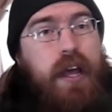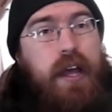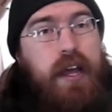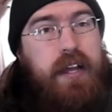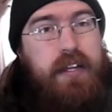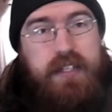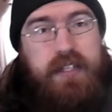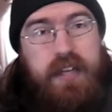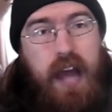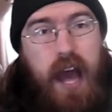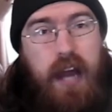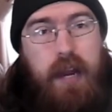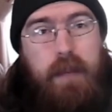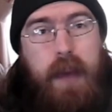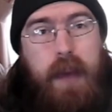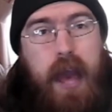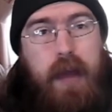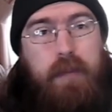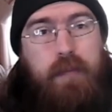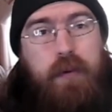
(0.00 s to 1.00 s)
It's not a
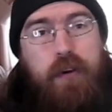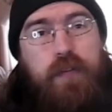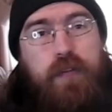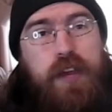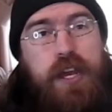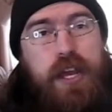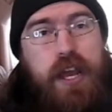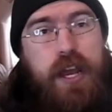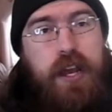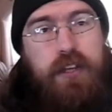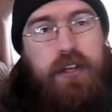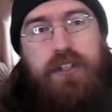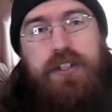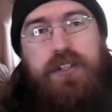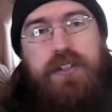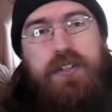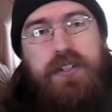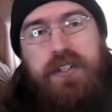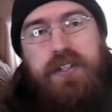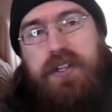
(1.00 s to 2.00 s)
bad movie,
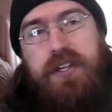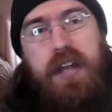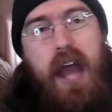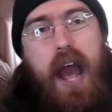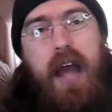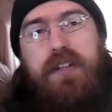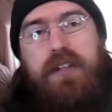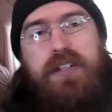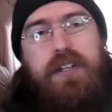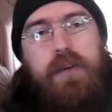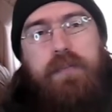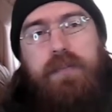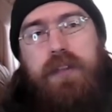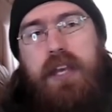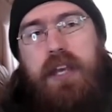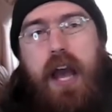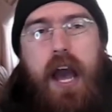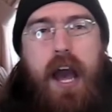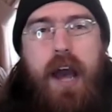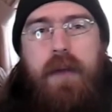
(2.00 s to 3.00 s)
just not
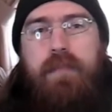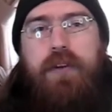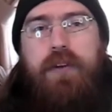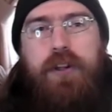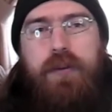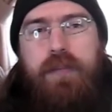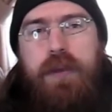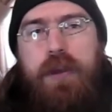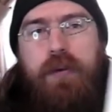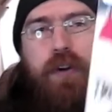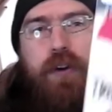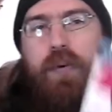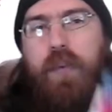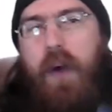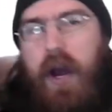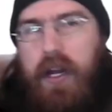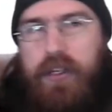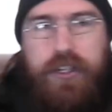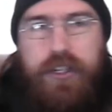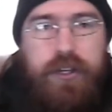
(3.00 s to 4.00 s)
something I'm going to be
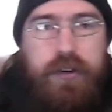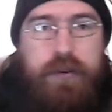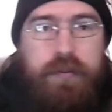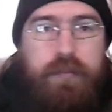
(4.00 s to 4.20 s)
rewatching.